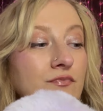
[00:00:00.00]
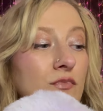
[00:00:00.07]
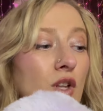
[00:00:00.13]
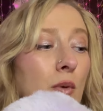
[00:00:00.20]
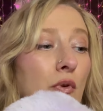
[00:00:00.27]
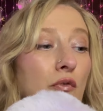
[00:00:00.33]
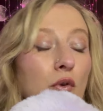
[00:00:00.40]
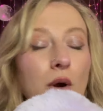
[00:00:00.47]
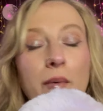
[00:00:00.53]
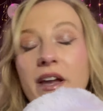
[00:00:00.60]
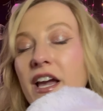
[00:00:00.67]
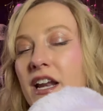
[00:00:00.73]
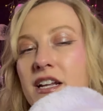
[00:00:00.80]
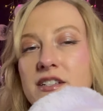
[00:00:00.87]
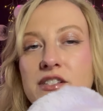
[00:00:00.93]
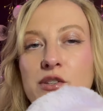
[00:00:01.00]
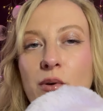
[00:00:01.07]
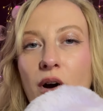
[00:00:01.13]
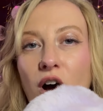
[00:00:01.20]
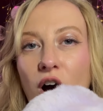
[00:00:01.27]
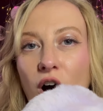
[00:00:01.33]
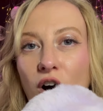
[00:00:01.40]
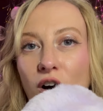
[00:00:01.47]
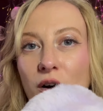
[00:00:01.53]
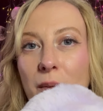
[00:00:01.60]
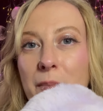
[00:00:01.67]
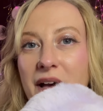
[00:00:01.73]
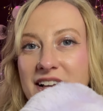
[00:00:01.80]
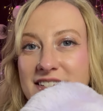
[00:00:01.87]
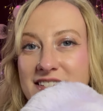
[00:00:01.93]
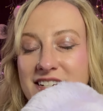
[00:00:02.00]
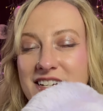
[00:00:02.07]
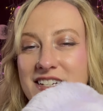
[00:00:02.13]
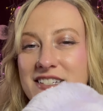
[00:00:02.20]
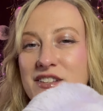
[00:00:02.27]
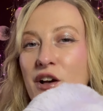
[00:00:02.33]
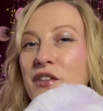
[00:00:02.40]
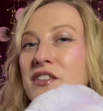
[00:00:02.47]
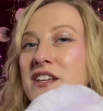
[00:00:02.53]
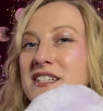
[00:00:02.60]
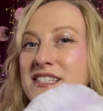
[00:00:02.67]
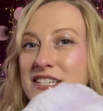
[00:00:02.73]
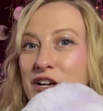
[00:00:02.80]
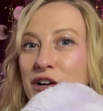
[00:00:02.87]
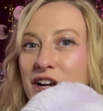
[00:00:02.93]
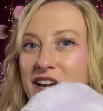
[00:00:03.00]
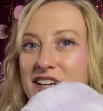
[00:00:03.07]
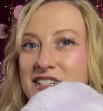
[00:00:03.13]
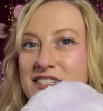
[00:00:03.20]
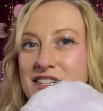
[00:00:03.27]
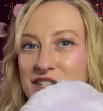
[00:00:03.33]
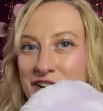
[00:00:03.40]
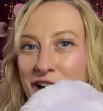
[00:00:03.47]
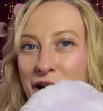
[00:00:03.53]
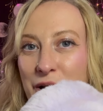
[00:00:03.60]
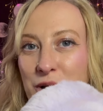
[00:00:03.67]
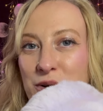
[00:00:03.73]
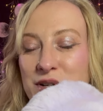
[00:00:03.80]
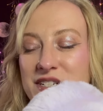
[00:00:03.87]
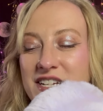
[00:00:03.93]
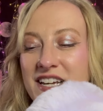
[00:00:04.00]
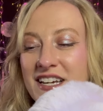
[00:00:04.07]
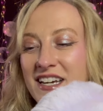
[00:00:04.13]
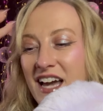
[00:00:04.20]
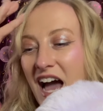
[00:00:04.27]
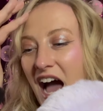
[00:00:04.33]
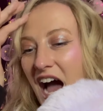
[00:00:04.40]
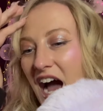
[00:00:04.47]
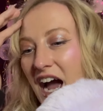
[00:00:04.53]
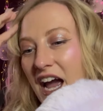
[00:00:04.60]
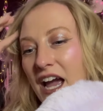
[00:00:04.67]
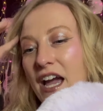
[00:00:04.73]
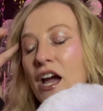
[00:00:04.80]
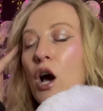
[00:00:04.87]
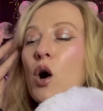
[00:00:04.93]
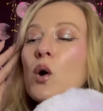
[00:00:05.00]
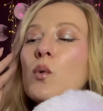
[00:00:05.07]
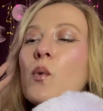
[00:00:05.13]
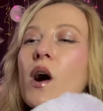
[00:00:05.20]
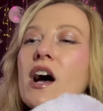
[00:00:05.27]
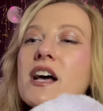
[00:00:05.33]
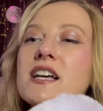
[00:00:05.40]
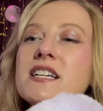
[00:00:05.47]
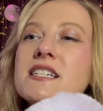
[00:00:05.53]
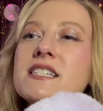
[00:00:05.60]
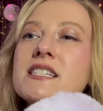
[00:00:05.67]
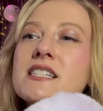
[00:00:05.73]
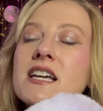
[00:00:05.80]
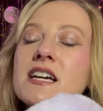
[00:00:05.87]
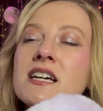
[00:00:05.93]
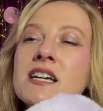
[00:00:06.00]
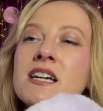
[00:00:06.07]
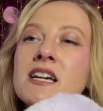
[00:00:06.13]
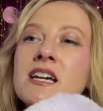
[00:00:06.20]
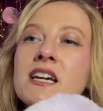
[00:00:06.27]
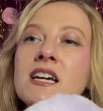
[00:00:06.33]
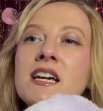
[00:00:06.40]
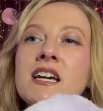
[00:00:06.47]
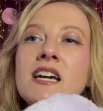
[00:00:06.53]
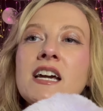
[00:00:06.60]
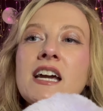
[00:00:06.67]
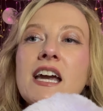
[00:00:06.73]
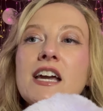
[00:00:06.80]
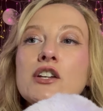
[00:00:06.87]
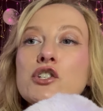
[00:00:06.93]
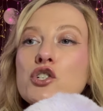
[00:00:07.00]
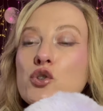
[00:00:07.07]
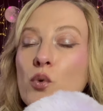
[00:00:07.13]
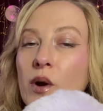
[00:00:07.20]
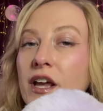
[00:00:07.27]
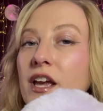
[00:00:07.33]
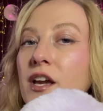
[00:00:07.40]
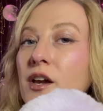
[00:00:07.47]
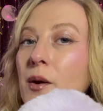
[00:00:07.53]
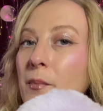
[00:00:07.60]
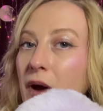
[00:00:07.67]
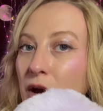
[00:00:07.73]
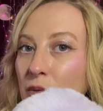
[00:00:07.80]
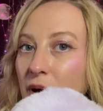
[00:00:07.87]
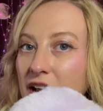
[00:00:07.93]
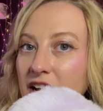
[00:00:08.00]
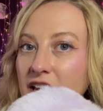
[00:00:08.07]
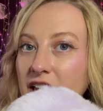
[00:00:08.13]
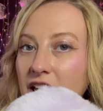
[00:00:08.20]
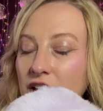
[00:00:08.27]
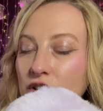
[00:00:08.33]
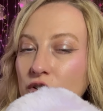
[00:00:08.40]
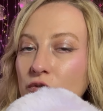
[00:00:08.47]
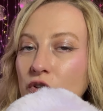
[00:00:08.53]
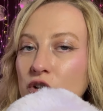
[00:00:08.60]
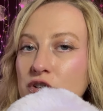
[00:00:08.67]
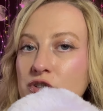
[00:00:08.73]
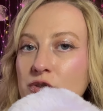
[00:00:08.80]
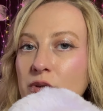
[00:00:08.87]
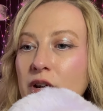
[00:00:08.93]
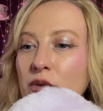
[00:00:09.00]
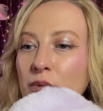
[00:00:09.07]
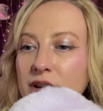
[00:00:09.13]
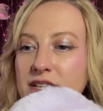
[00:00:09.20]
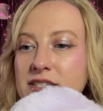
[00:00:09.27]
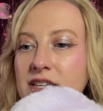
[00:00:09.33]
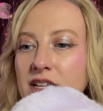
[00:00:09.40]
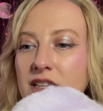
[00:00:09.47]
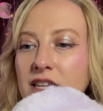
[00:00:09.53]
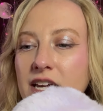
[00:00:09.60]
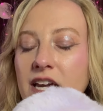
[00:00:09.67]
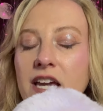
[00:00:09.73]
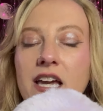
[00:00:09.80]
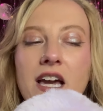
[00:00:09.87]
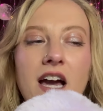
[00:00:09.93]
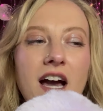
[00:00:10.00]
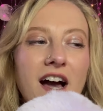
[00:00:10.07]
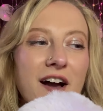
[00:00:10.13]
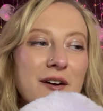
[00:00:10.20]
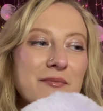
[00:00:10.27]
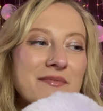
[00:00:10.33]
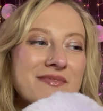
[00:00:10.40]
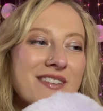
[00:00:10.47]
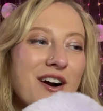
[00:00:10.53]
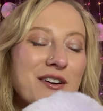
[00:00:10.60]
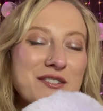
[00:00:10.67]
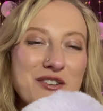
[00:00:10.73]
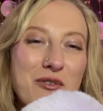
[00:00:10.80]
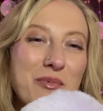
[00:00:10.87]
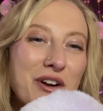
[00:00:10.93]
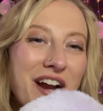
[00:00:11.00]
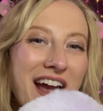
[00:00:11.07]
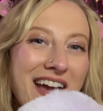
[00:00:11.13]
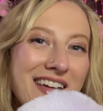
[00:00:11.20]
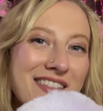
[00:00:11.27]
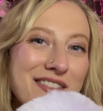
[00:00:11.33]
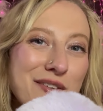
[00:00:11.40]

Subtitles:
before we get into all besties, on this serious note, I was enjoying my wedding anniversary recently. October 8th